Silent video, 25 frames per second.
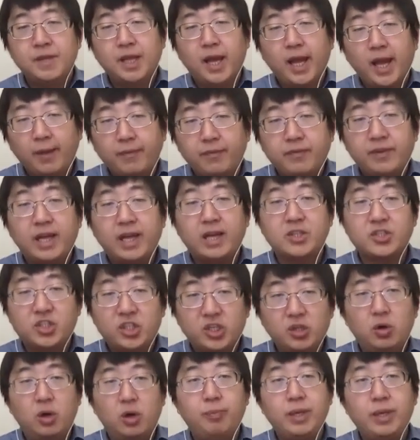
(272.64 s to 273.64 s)
And they're
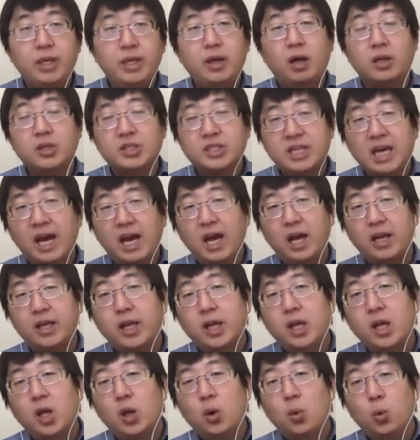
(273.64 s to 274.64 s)
still being attacked,
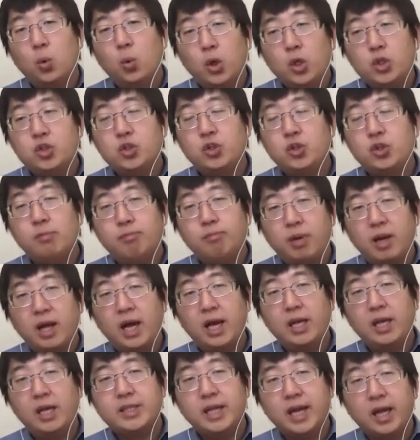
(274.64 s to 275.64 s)
which
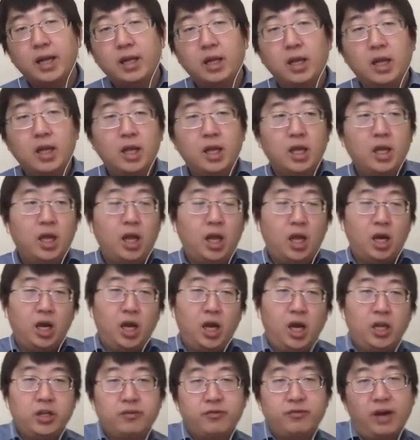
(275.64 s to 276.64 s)
implies that a
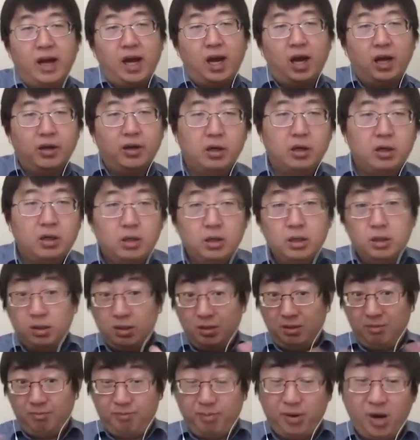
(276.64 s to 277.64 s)
lot of other
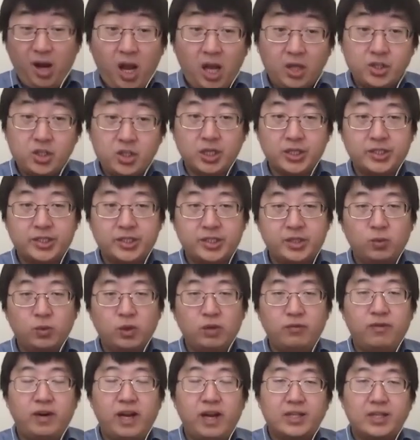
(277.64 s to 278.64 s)
projects
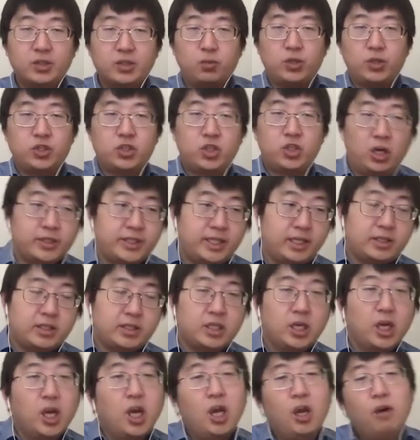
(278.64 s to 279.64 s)
with less resources,
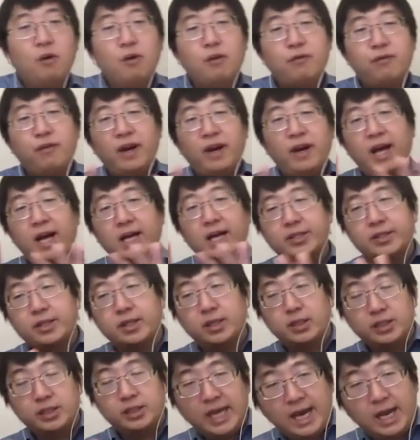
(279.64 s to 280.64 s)
with less
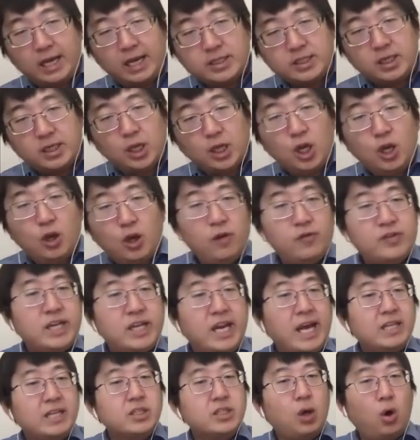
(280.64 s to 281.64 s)
tests, with
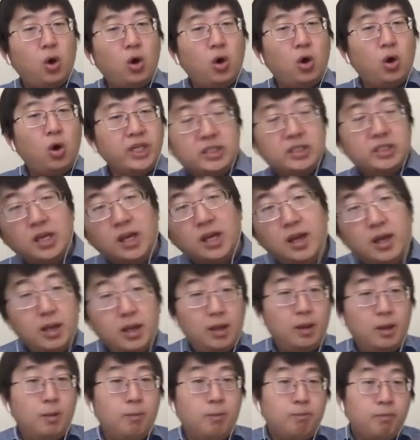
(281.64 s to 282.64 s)
less audit,
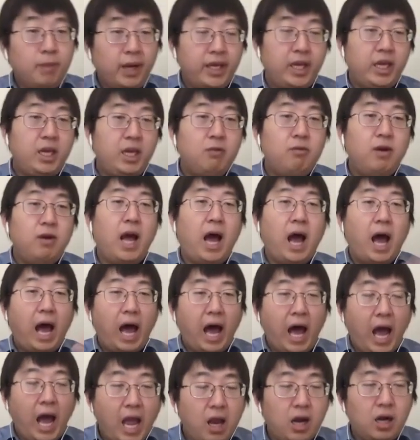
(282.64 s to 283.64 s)
may even
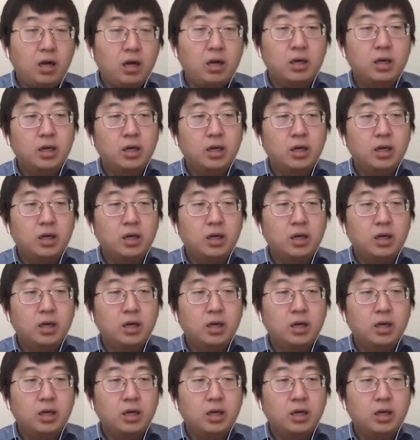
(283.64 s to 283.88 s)
highly